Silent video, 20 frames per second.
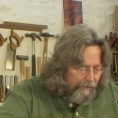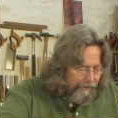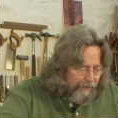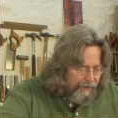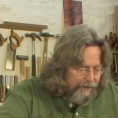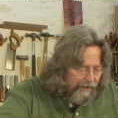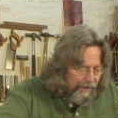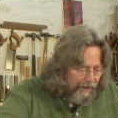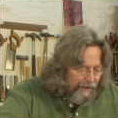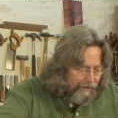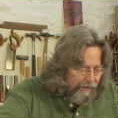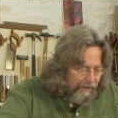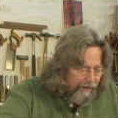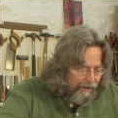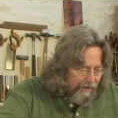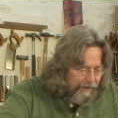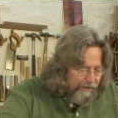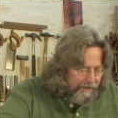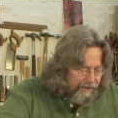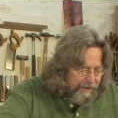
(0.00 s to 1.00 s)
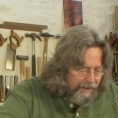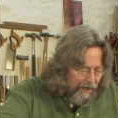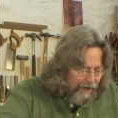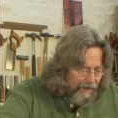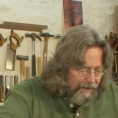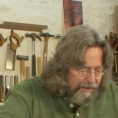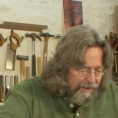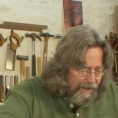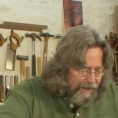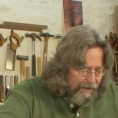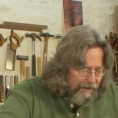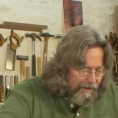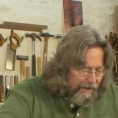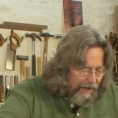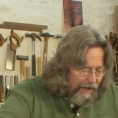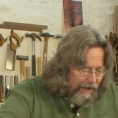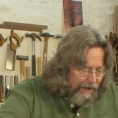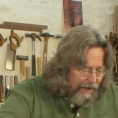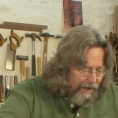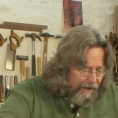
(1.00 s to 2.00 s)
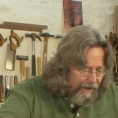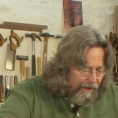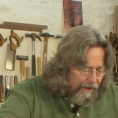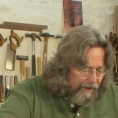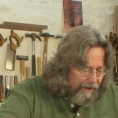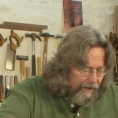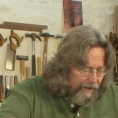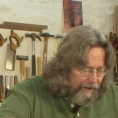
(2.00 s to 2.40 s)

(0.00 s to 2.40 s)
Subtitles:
So starting there